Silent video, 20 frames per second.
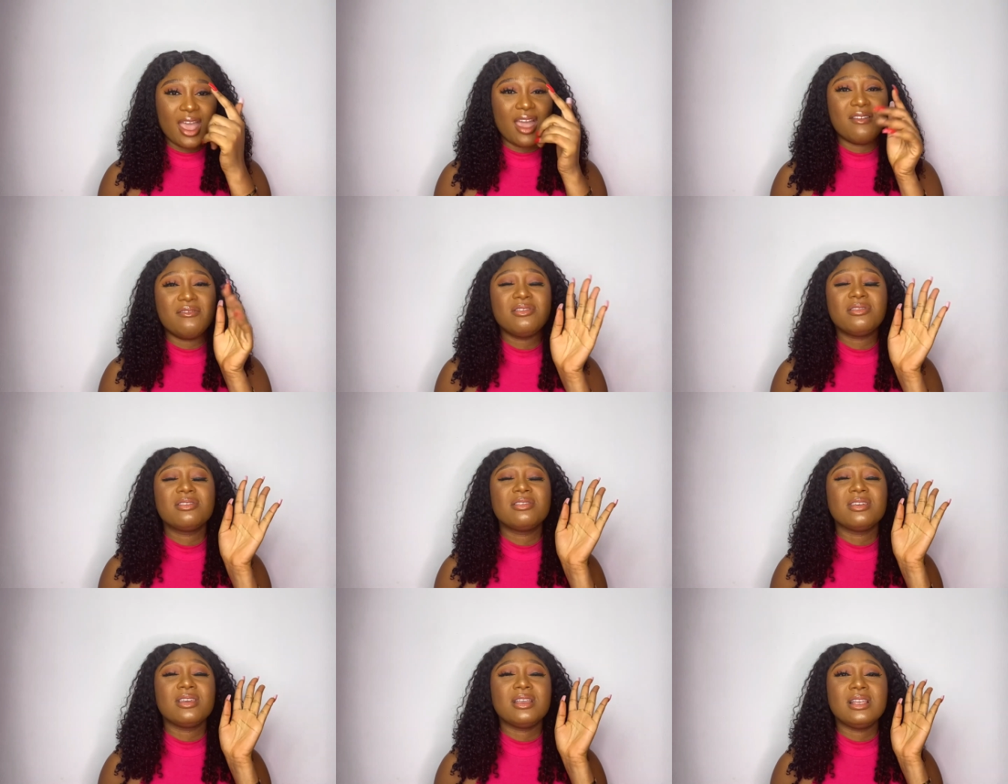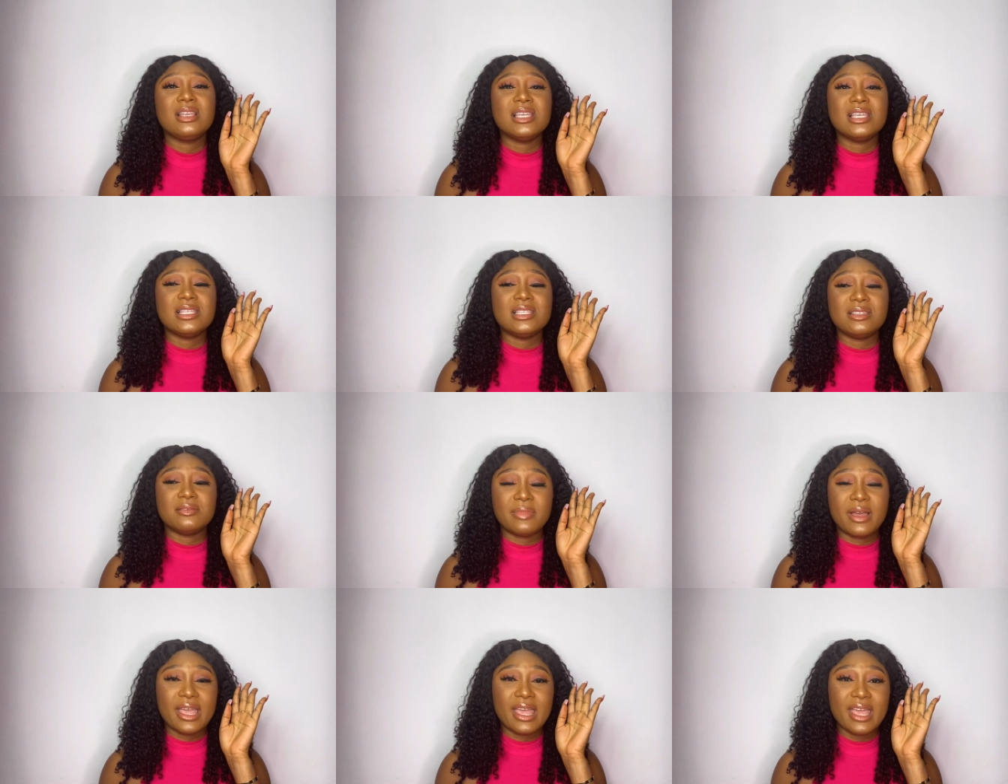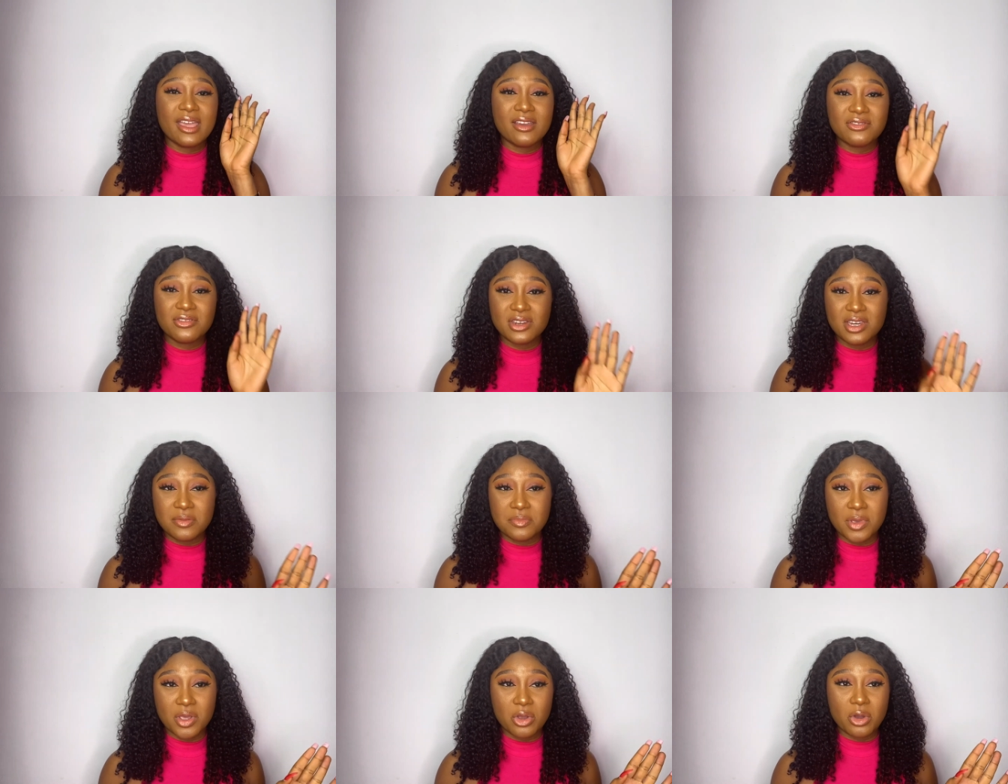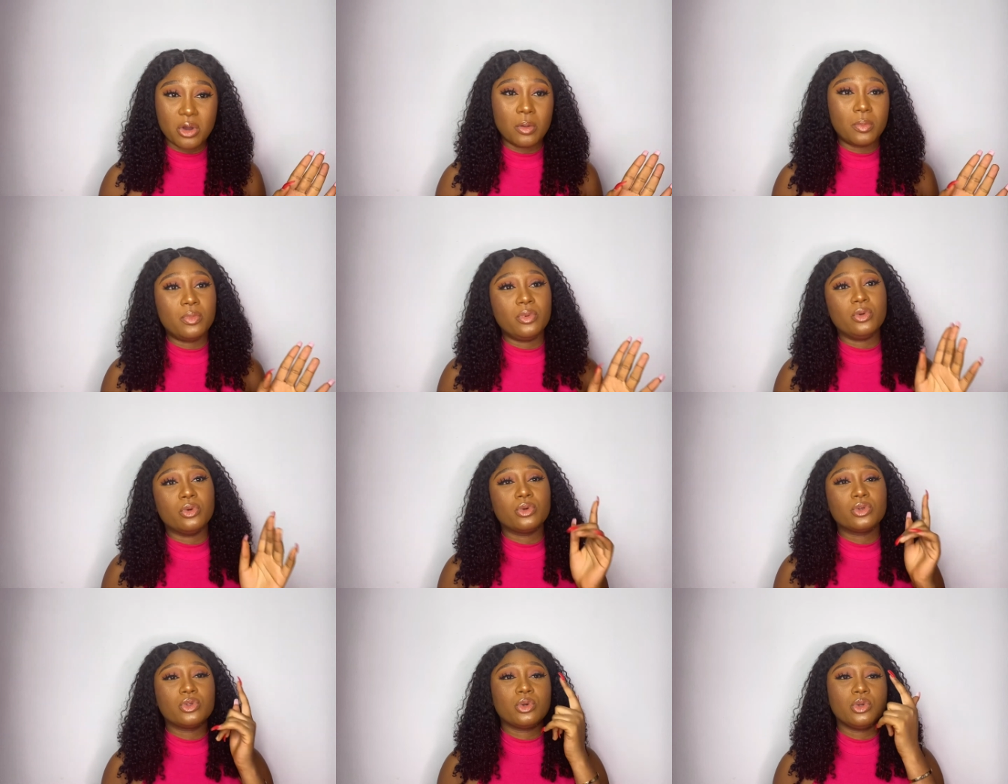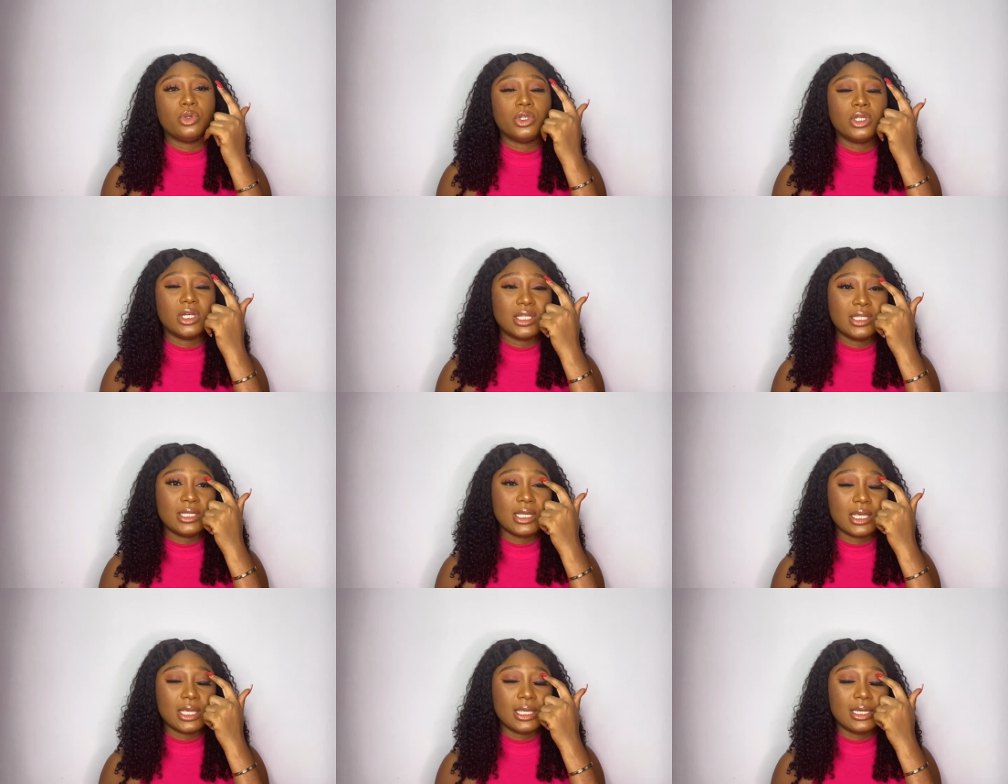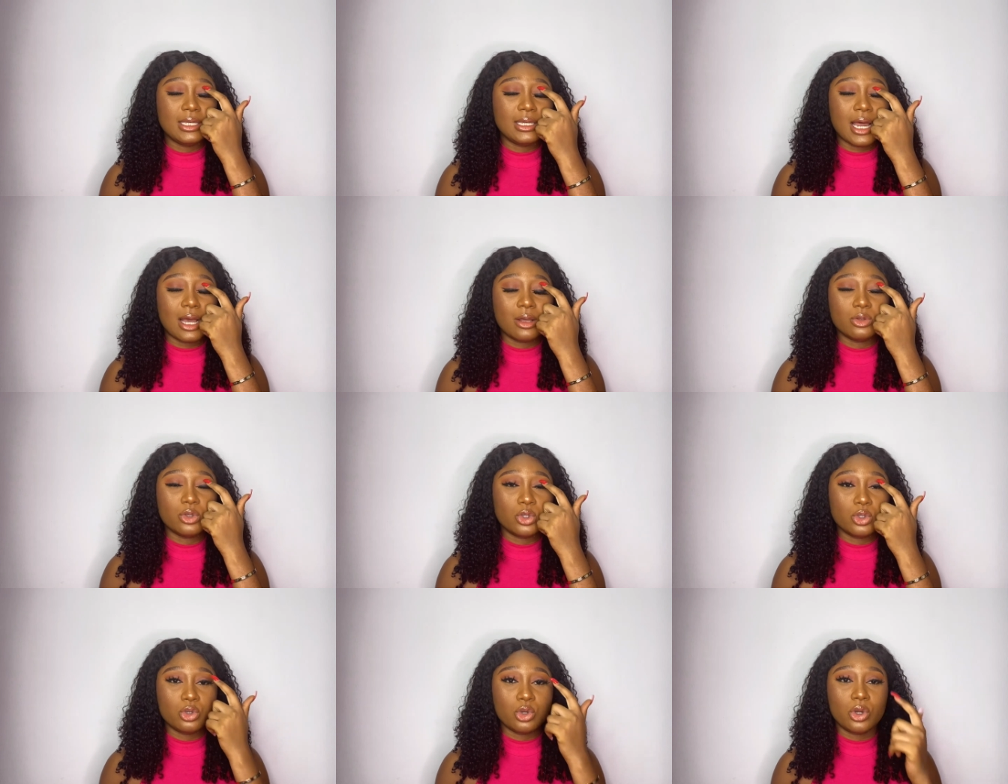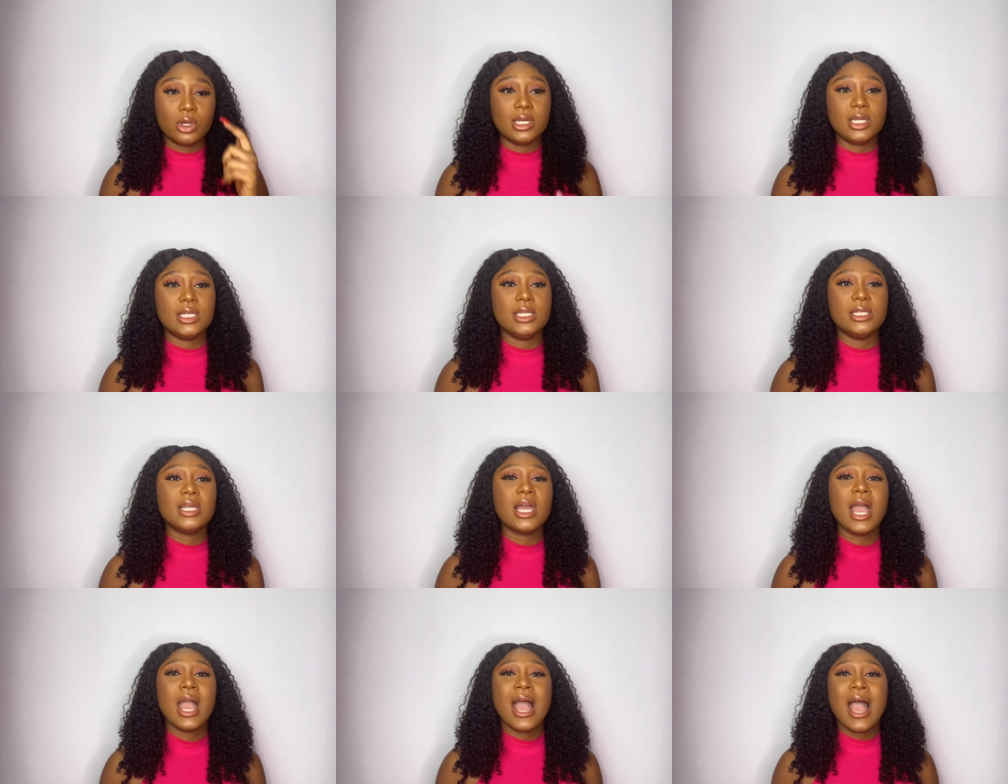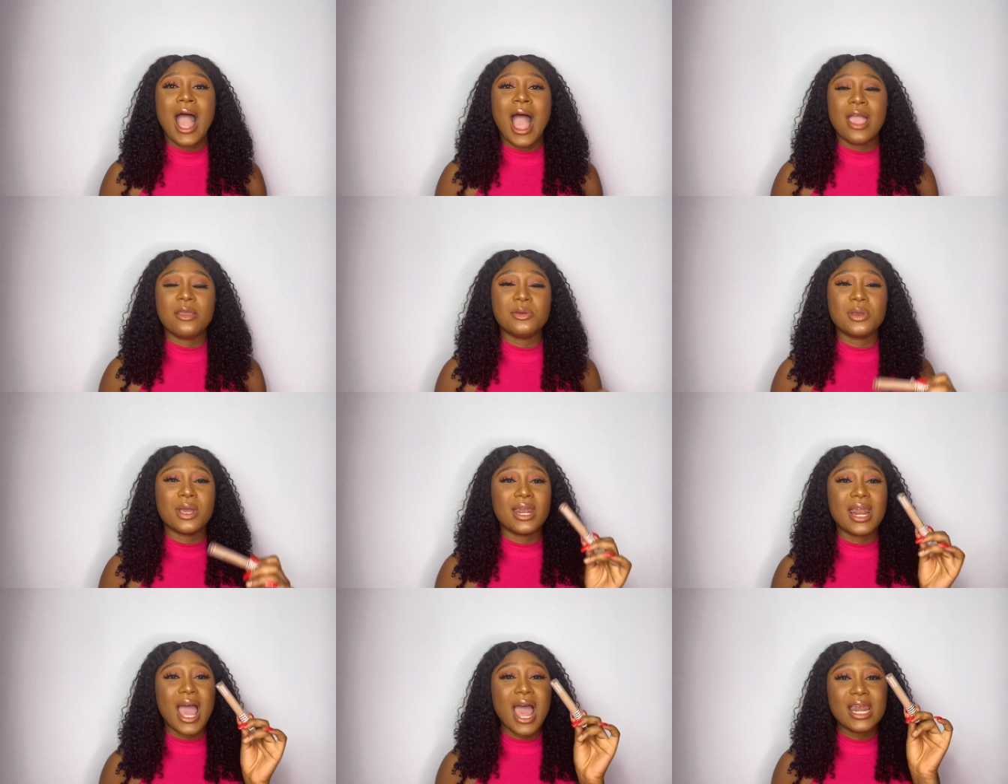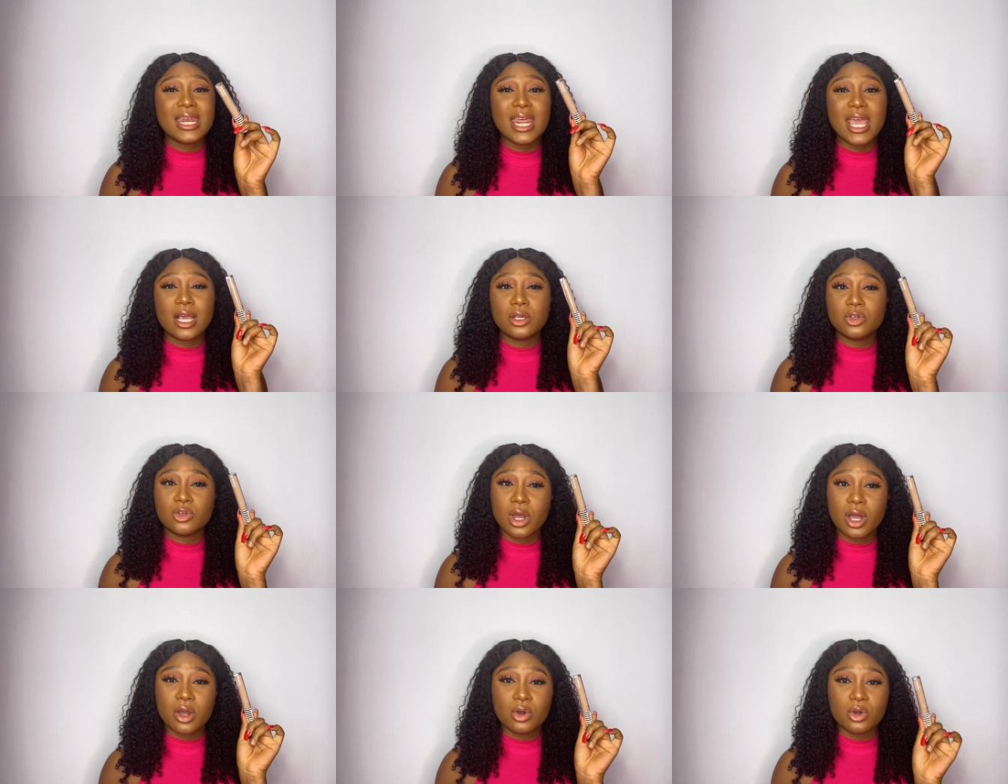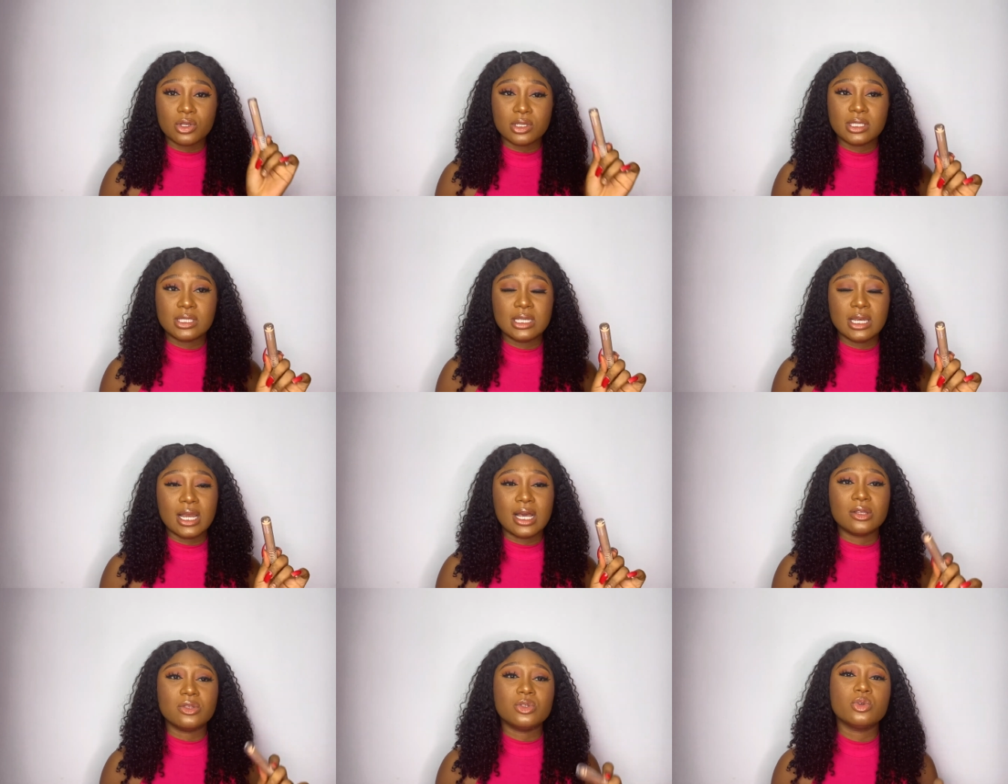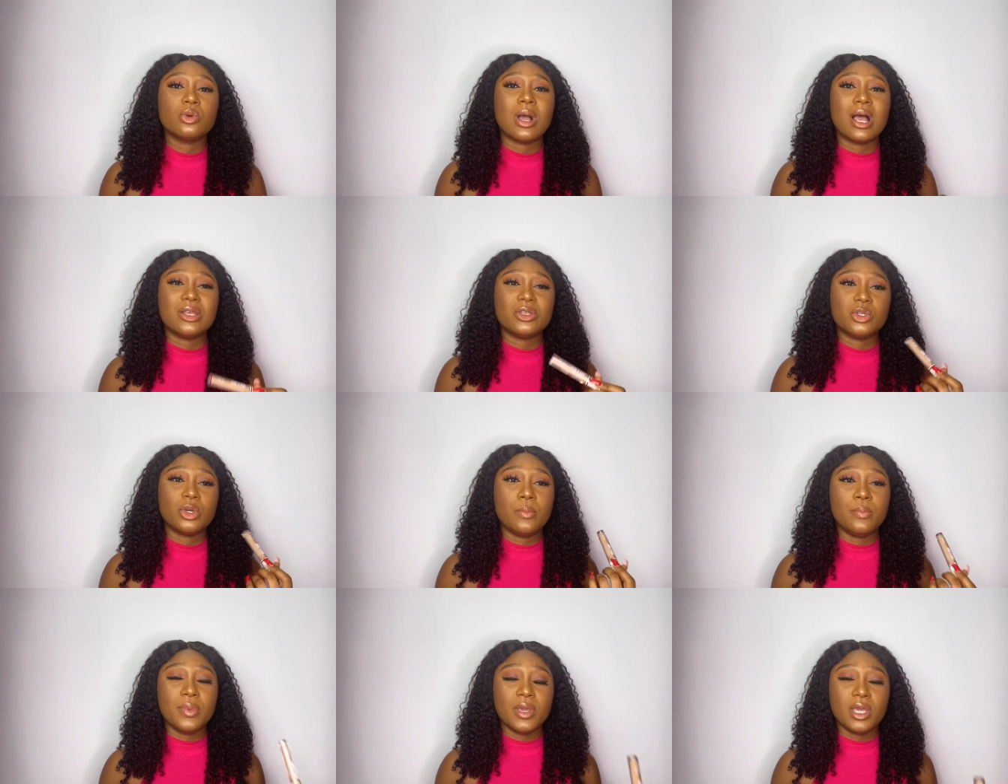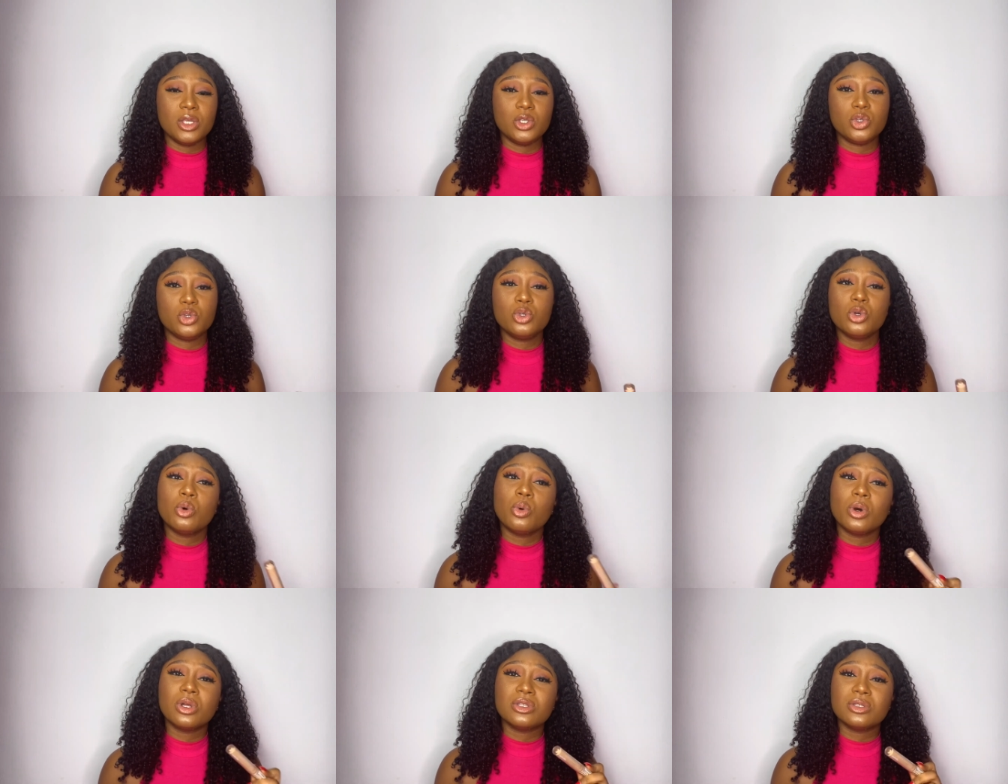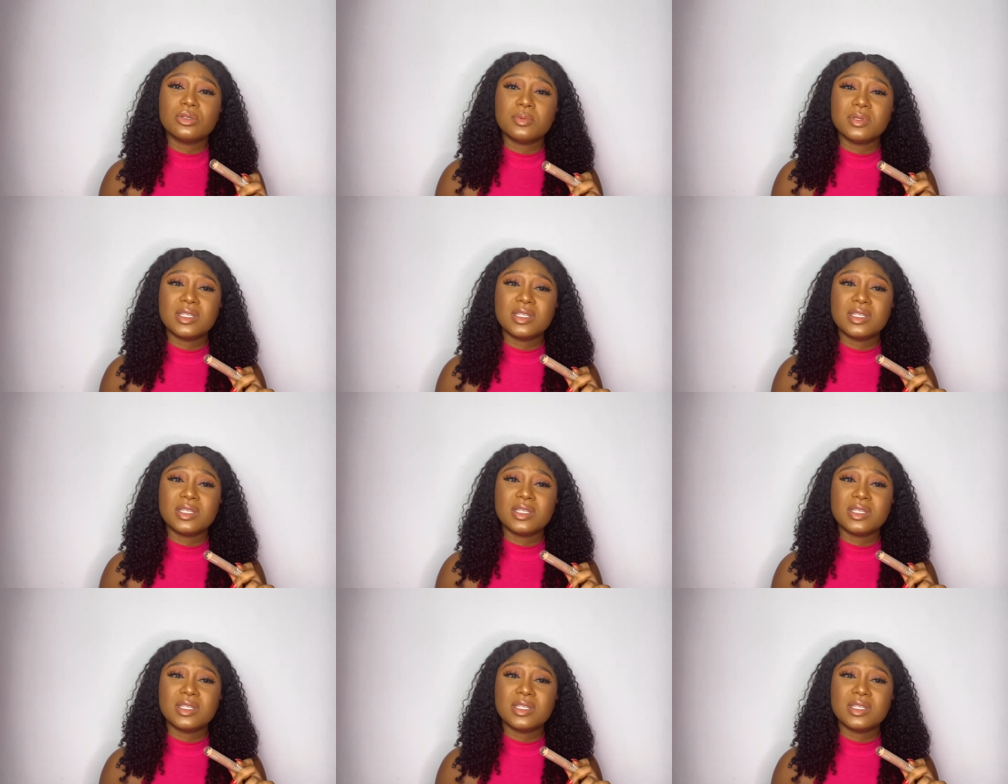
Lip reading: Everything is in my everyday makeup look, so you just take it down to your lid, and you can add extra concealer too as your base. You don't want to be